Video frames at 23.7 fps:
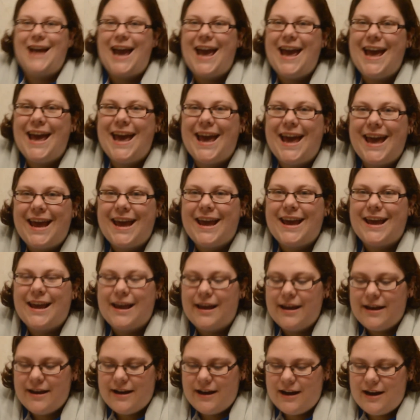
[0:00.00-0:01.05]

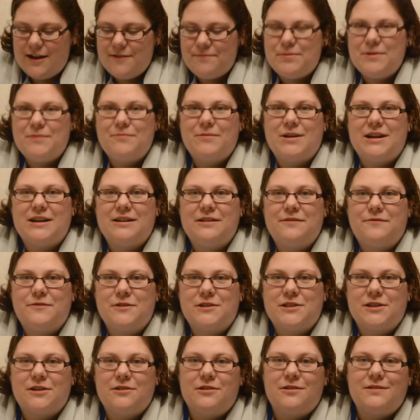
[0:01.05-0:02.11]
Yay! I've been ranting for
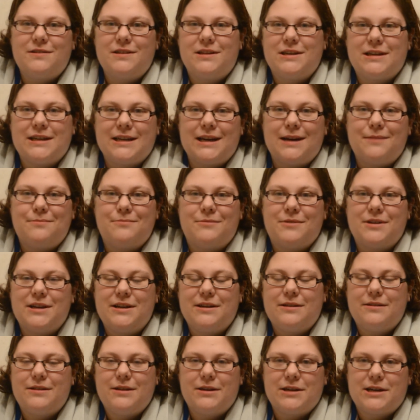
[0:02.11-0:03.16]
so long, the
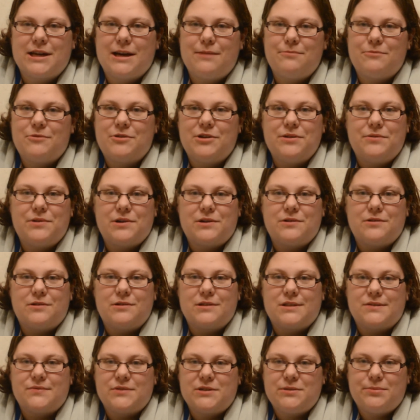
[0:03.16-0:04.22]
camera, the camera only
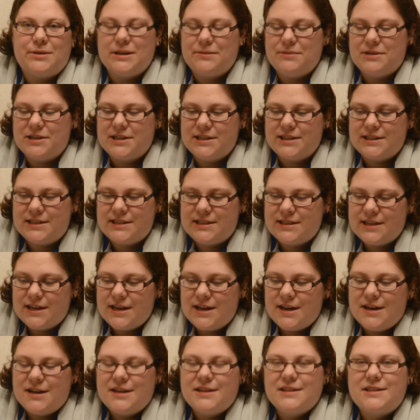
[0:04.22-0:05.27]
records for 20 minutes.
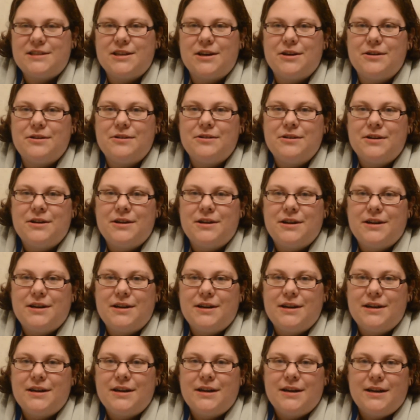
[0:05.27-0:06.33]
So,
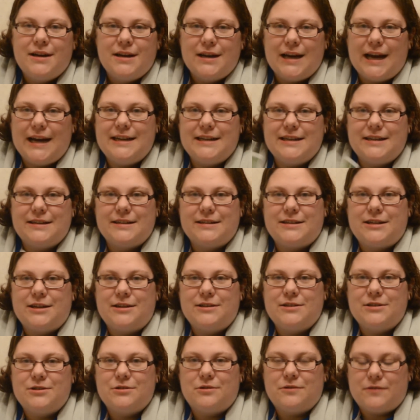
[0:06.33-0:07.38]
and it
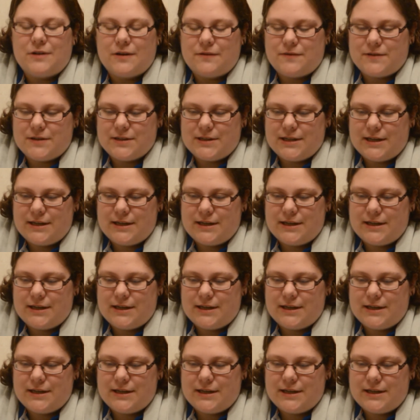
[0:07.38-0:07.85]
turns off after